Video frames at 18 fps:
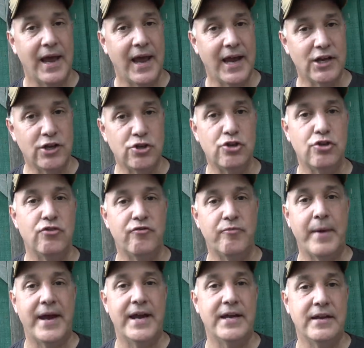and
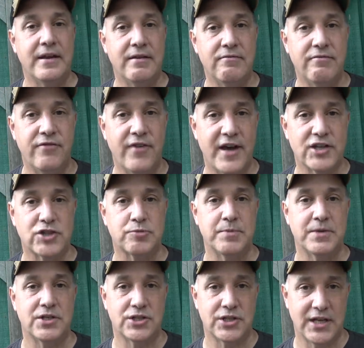you've made
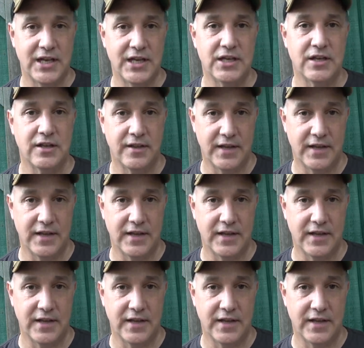investments into